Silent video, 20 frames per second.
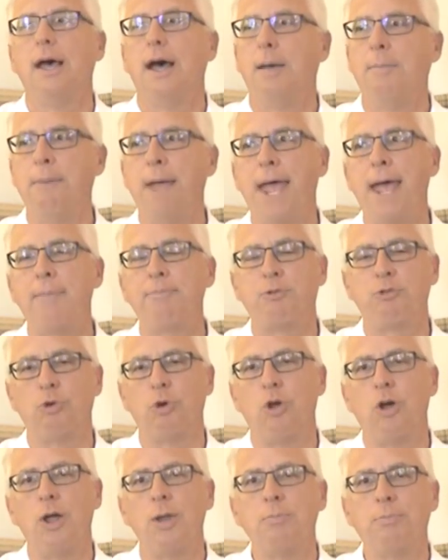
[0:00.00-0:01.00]
a map
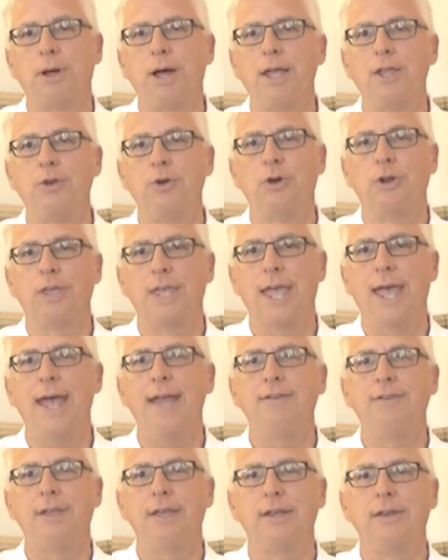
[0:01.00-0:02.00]
drawn by your
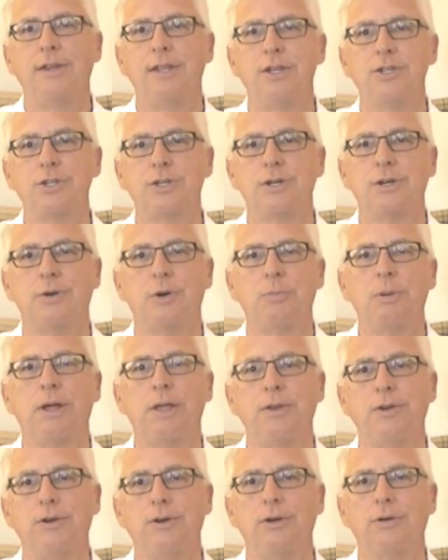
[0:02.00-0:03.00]
CAD technician or
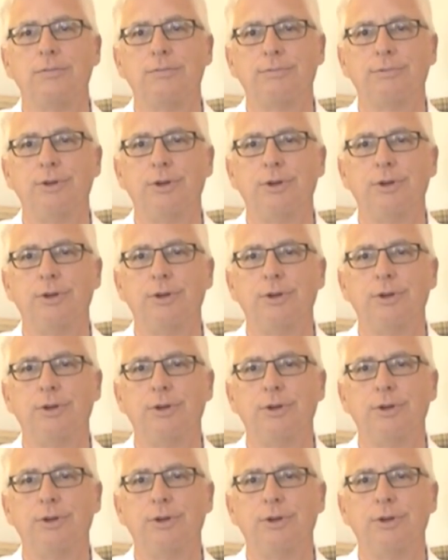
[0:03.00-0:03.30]
by your,